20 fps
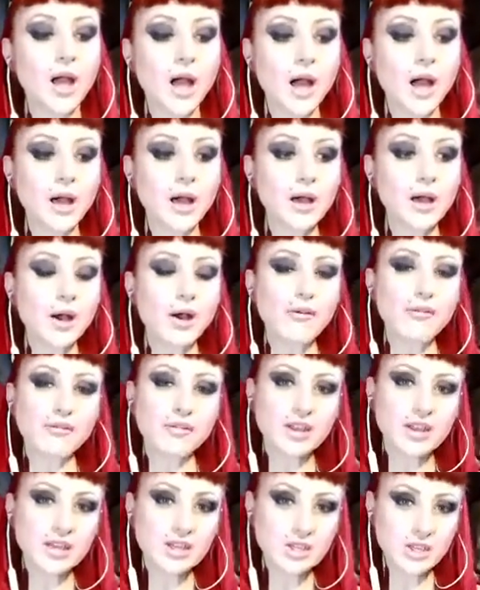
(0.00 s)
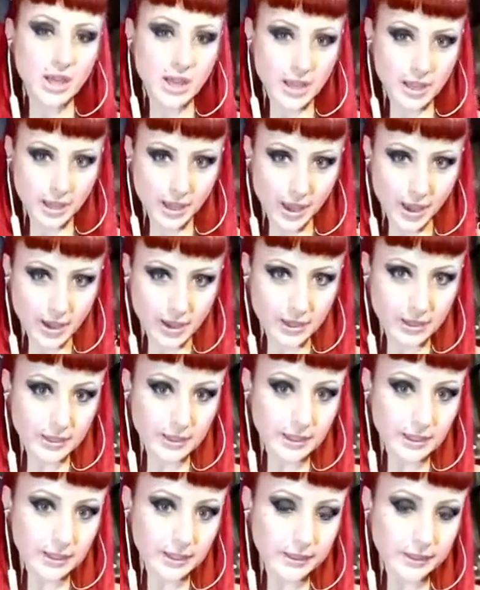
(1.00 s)
A fetish haircut
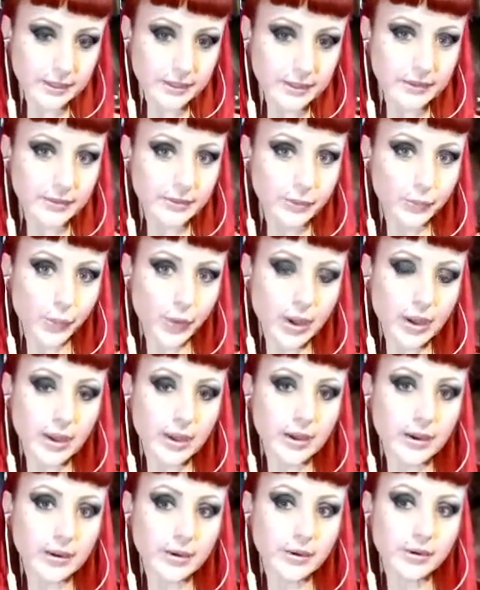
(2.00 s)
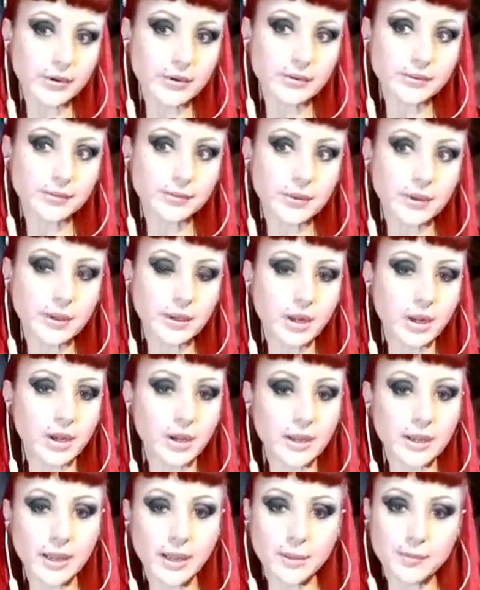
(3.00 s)
is where a
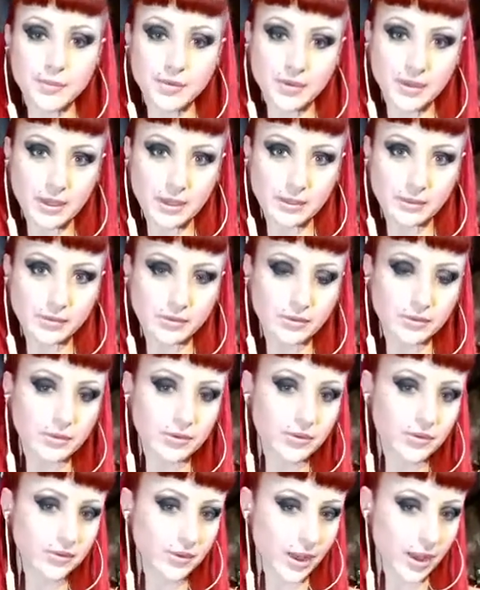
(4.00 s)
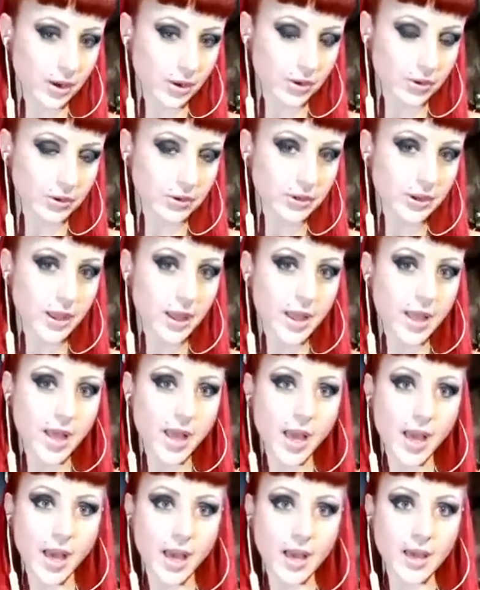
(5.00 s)
client comes into the salon
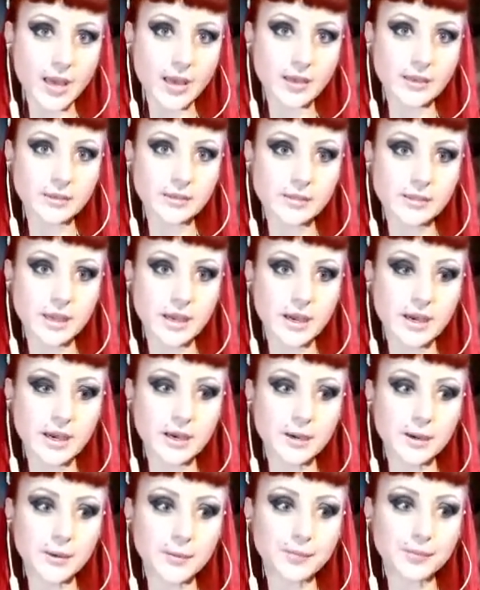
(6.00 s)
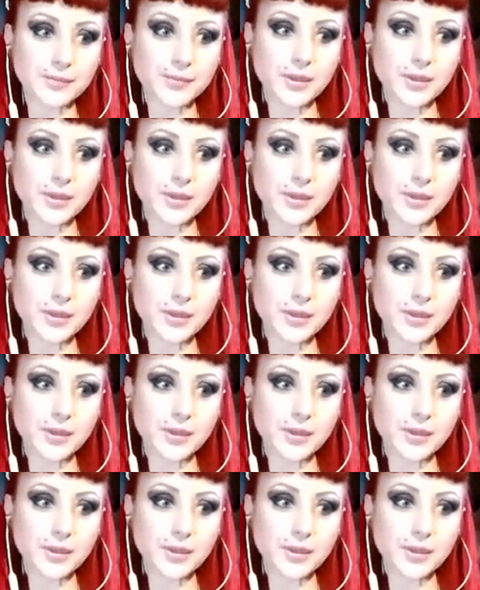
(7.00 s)
and all